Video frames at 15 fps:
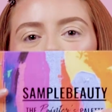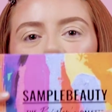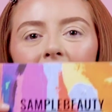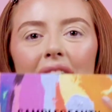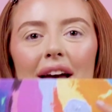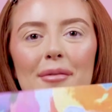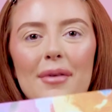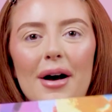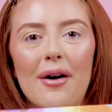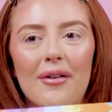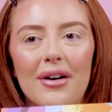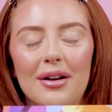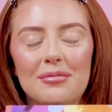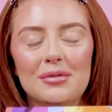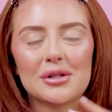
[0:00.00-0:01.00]
it came out,
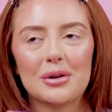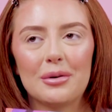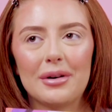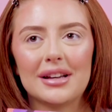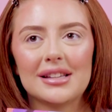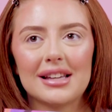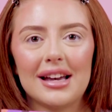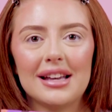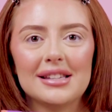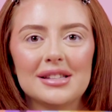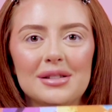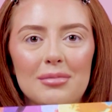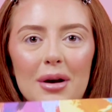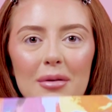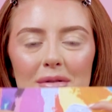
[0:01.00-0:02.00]
and I'm so excited
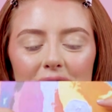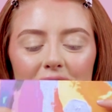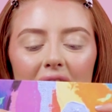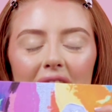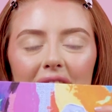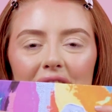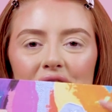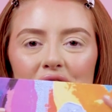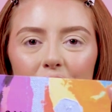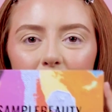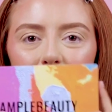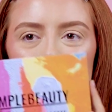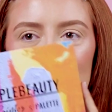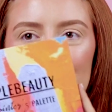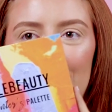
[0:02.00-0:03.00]
to be able to finally show
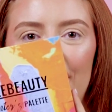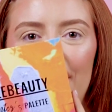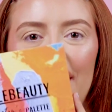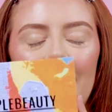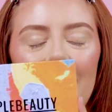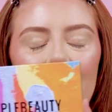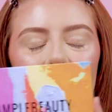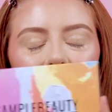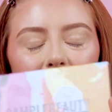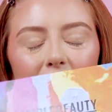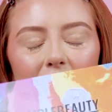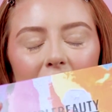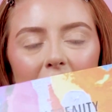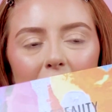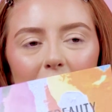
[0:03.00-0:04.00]
it to you.
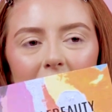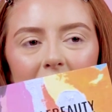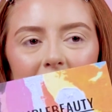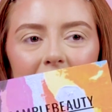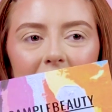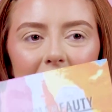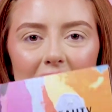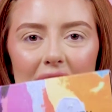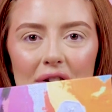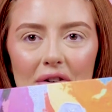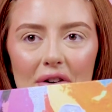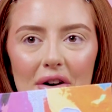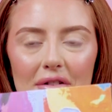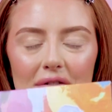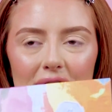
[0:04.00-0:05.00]
We've kept this a
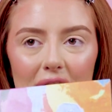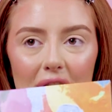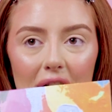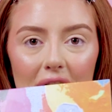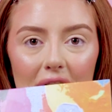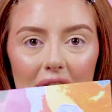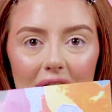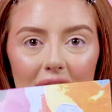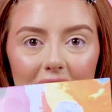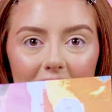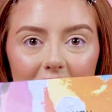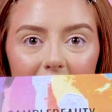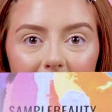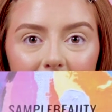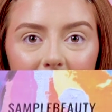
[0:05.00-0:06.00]
secret for
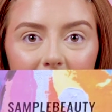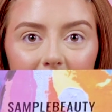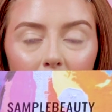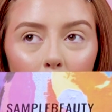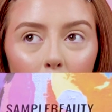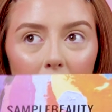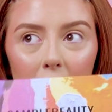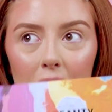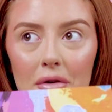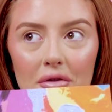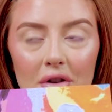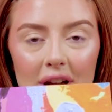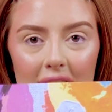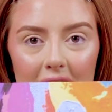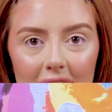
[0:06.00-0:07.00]
well over
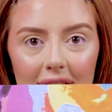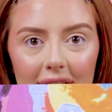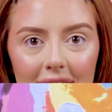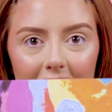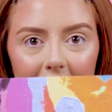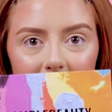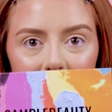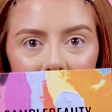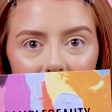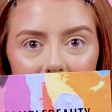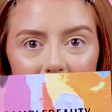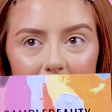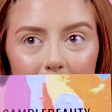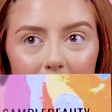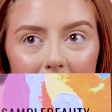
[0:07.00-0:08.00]
a year.
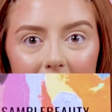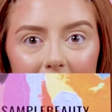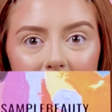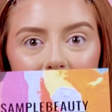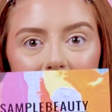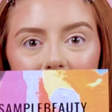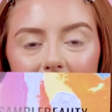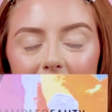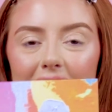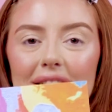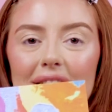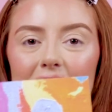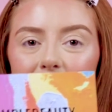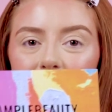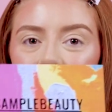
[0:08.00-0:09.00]
It's been
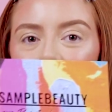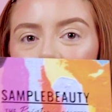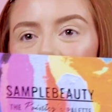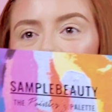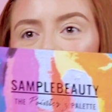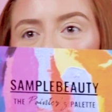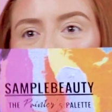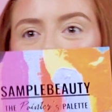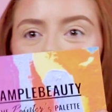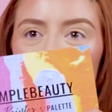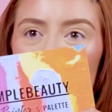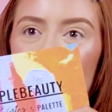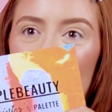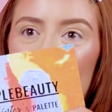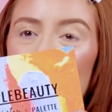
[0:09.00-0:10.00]

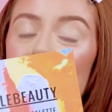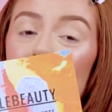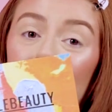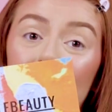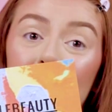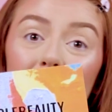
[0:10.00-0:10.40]
really fun